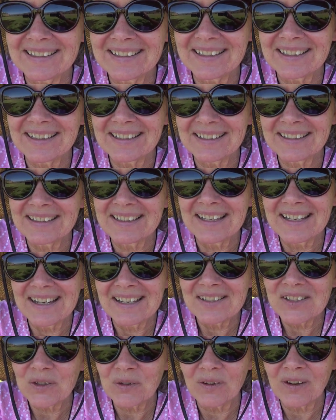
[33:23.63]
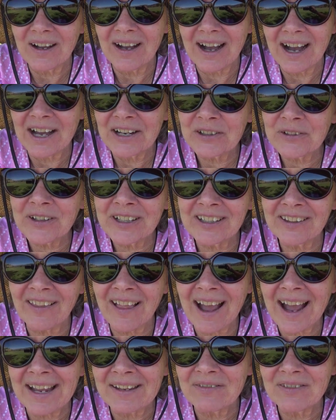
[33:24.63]
Yeah. So honoring
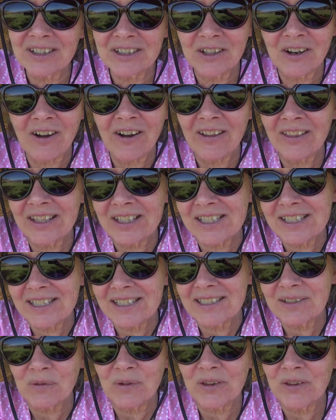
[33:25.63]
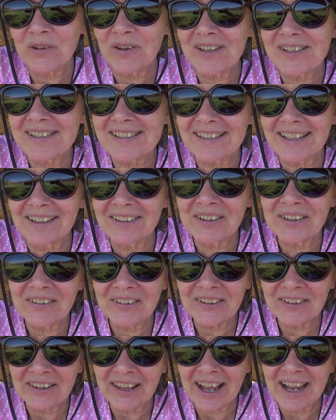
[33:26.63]
life in all its, whether it's
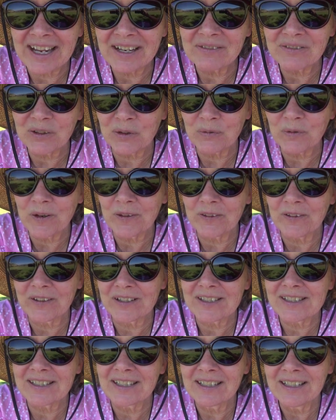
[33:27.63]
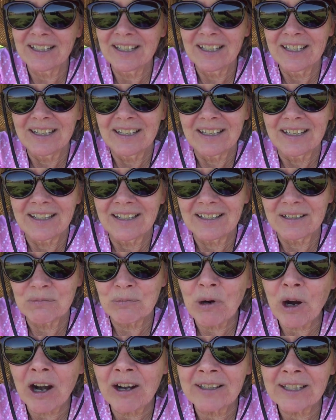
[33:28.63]
cellular life or whether it's a
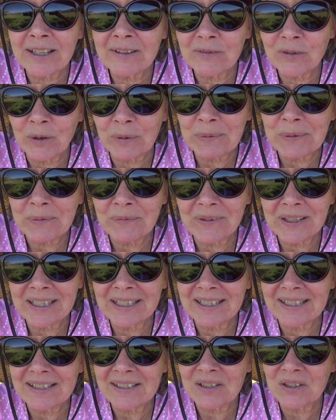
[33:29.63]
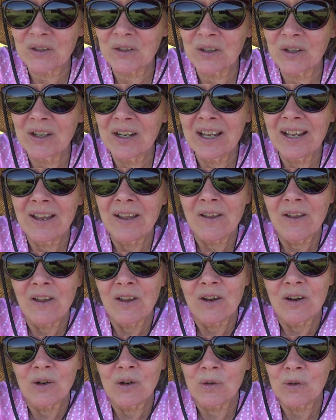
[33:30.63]
partly formed fetus or
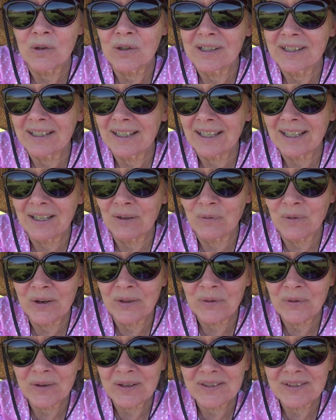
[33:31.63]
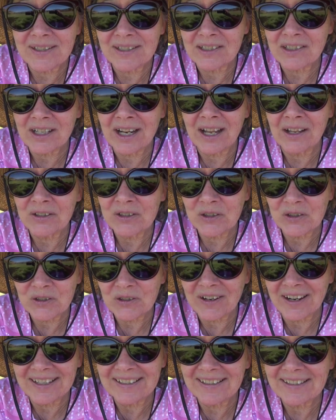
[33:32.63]
whether it's the child you're
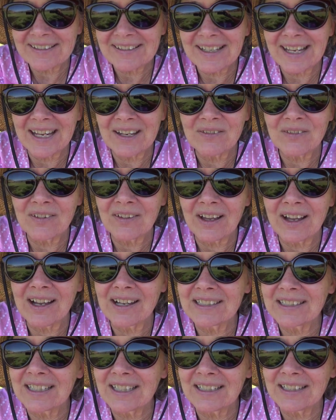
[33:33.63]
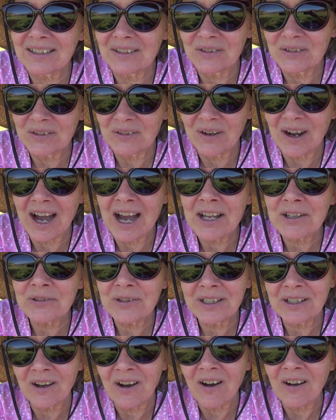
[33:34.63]
trying to save, you know,
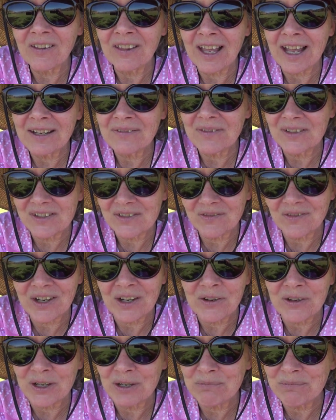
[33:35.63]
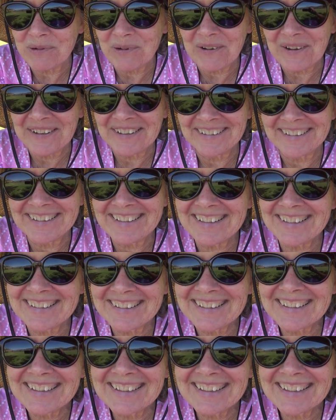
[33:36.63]
honoring all life is very important